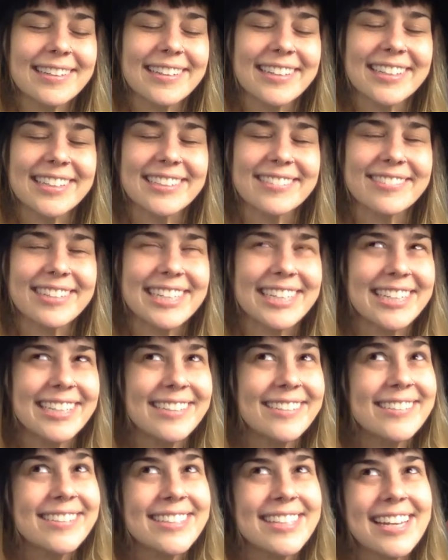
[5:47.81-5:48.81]
And when
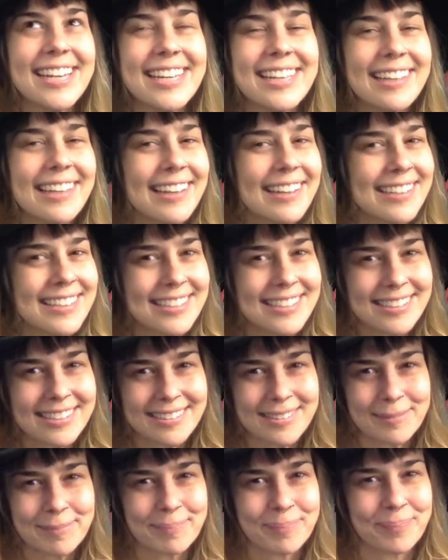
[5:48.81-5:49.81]
you say
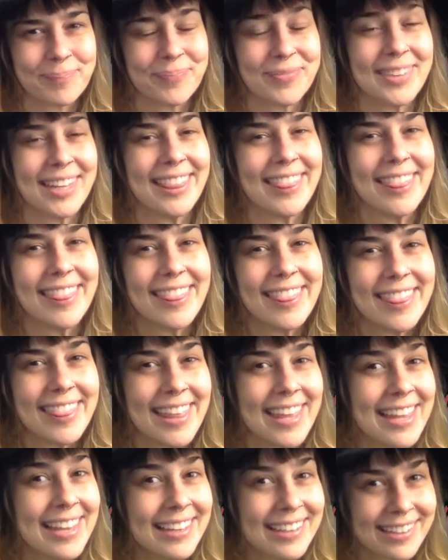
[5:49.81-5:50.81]
yes and
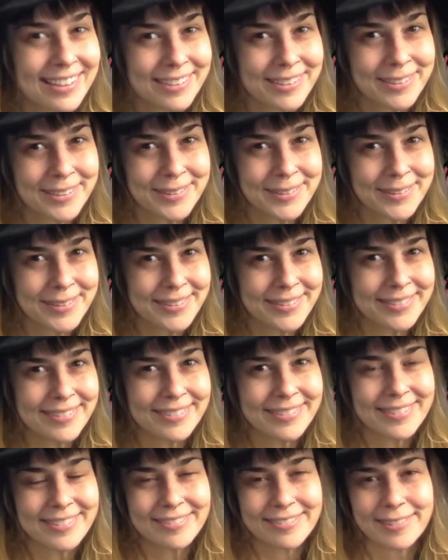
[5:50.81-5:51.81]
thank you
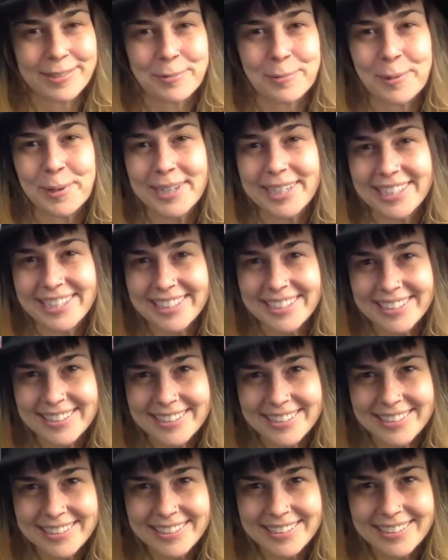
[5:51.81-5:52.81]
for what
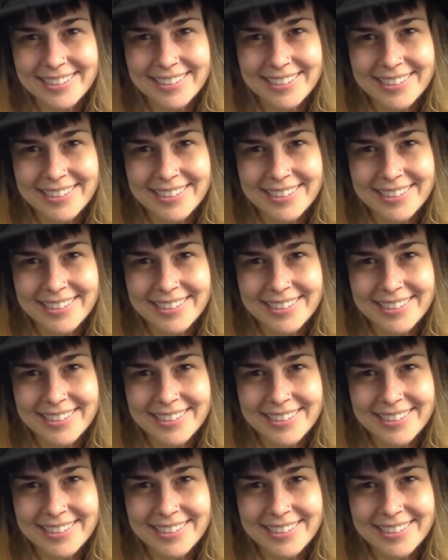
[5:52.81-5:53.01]
is,